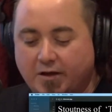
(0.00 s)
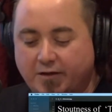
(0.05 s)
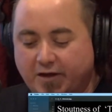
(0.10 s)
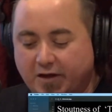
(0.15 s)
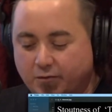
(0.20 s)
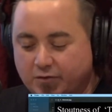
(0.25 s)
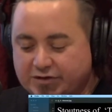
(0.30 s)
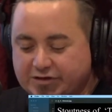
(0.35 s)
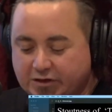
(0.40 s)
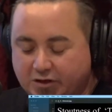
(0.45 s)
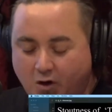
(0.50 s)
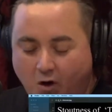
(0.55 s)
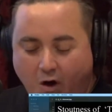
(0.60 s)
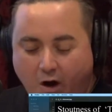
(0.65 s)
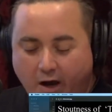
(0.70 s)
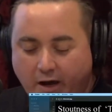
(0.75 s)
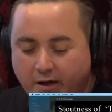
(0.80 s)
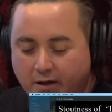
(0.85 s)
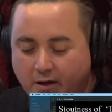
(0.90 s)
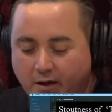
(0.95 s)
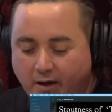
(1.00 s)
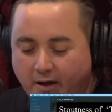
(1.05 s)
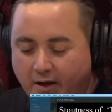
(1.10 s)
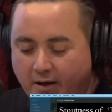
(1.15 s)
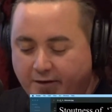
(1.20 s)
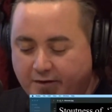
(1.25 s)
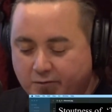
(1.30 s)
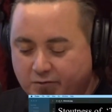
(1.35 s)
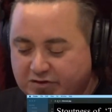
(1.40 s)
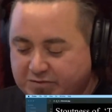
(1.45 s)
There was a guy
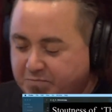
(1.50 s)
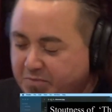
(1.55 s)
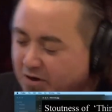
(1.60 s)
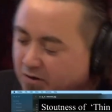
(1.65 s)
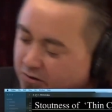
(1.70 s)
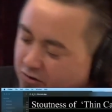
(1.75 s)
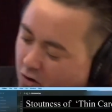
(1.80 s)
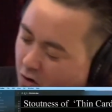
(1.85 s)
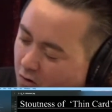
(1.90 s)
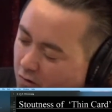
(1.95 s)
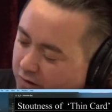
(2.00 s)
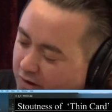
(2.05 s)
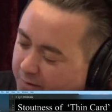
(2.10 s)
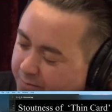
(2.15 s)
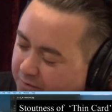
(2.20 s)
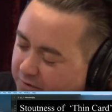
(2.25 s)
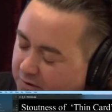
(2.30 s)
that was curled up